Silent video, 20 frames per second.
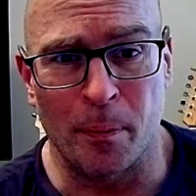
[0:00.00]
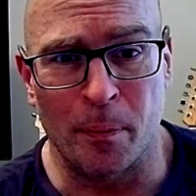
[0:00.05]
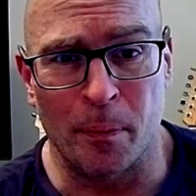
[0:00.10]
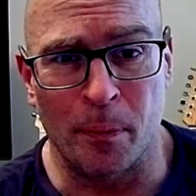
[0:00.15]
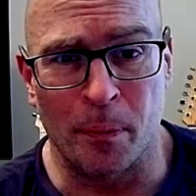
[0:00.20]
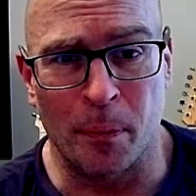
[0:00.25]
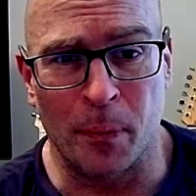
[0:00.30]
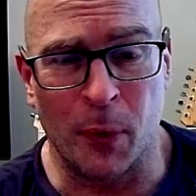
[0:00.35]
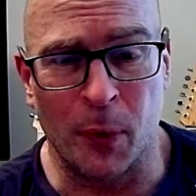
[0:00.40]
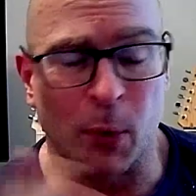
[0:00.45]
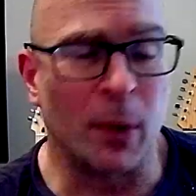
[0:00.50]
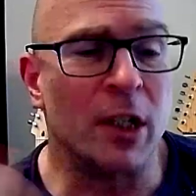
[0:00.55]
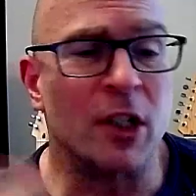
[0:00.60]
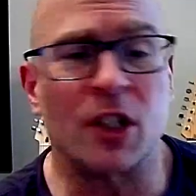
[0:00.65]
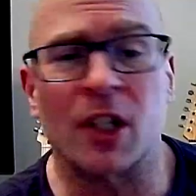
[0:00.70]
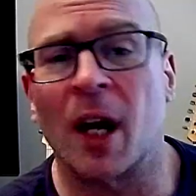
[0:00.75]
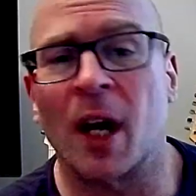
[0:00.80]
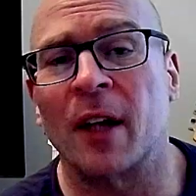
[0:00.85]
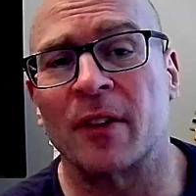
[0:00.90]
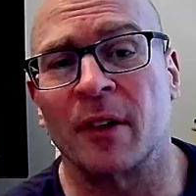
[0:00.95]
three
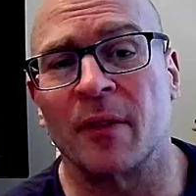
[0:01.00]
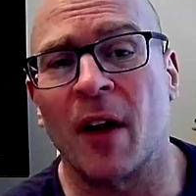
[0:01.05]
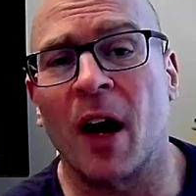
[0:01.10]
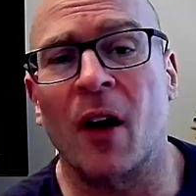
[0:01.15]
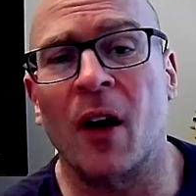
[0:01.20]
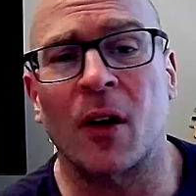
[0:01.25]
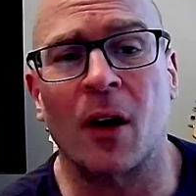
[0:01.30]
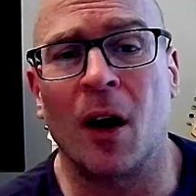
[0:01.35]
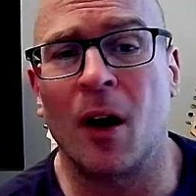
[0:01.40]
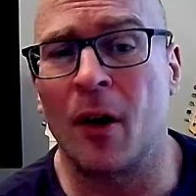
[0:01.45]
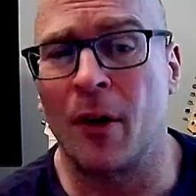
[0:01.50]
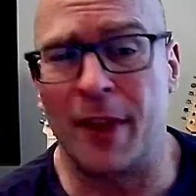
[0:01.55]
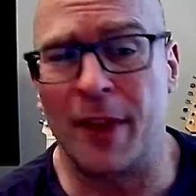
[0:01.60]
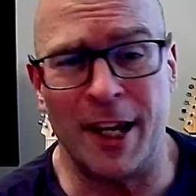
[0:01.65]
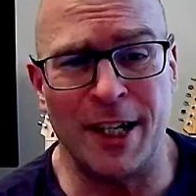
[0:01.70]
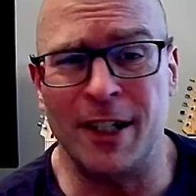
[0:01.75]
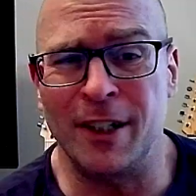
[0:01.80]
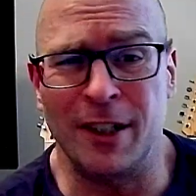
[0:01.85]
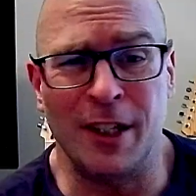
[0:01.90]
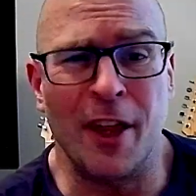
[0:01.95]
shots of alcohol, they
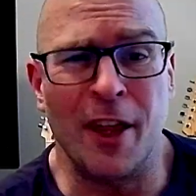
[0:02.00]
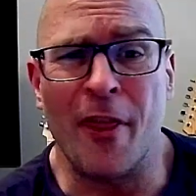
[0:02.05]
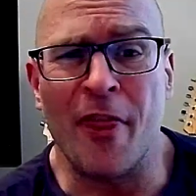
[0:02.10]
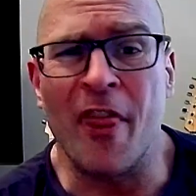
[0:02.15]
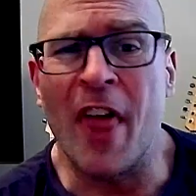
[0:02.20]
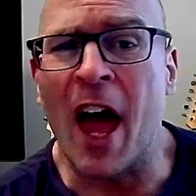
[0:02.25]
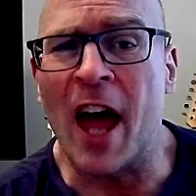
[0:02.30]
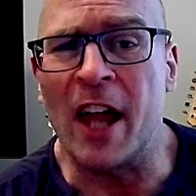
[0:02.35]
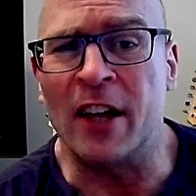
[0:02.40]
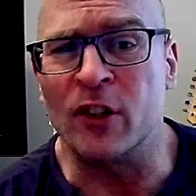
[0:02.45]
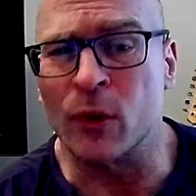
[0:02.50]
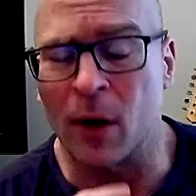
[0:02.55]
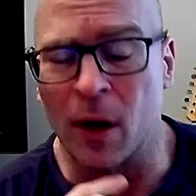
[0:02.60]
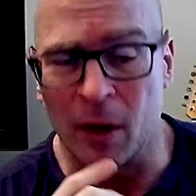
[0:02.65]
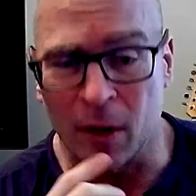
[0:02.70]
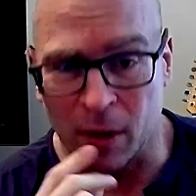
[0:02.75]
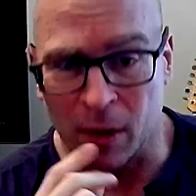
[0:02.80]
didn't get that drunk.